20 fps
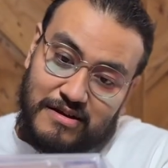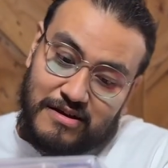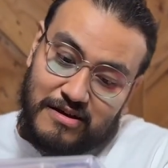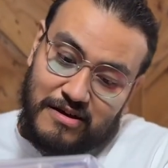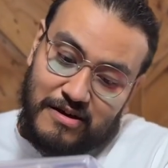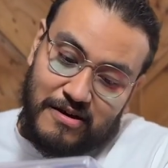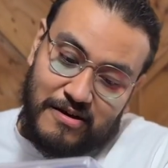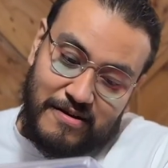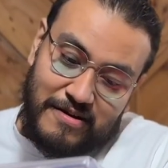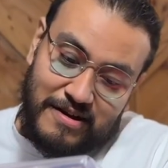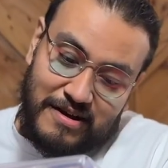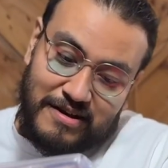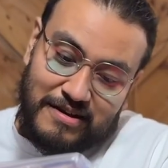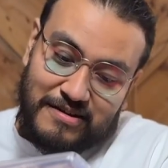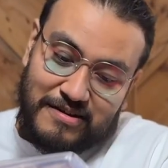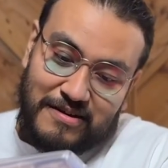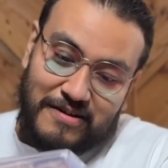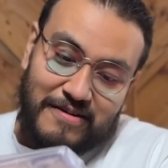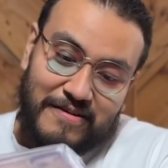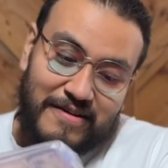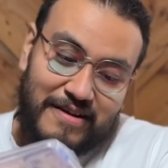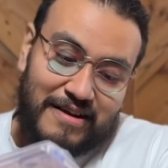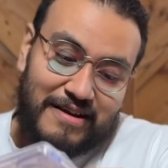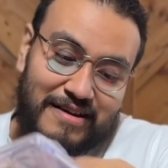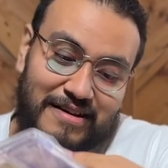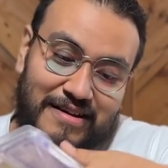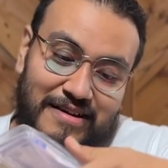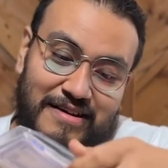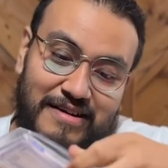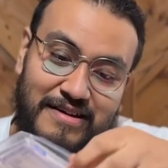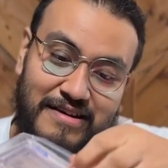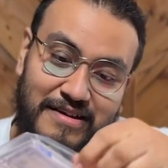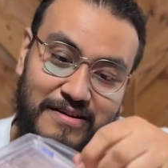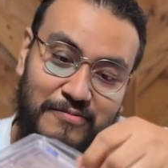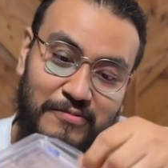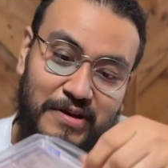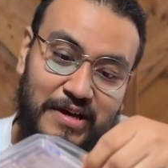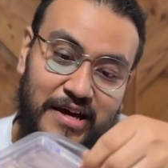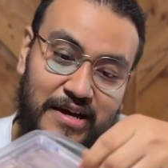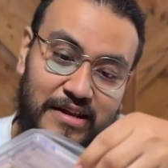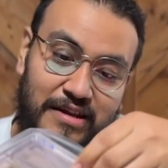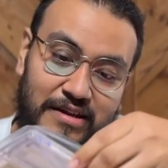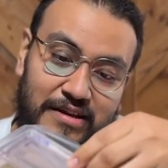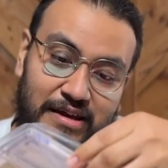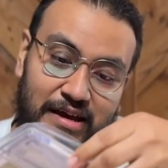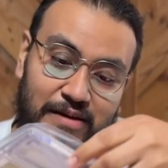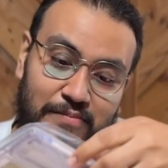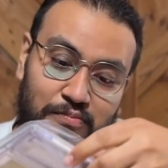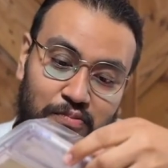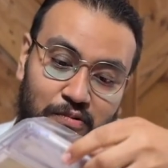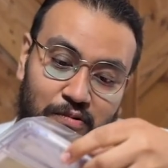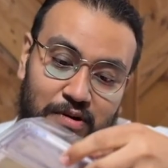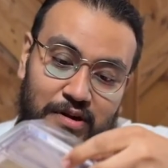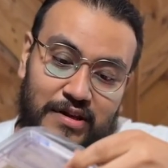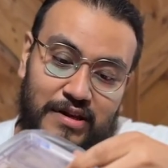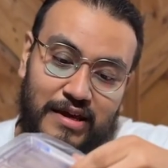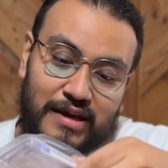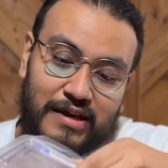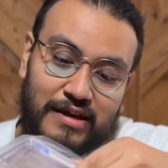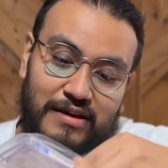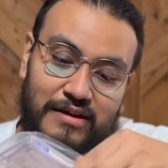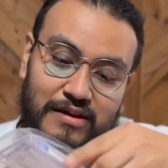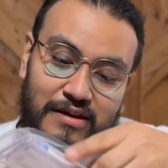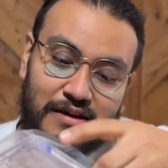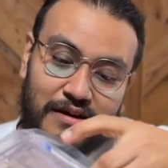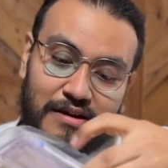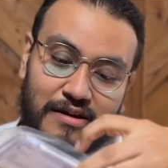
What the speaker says: Alright. We got a 9.8,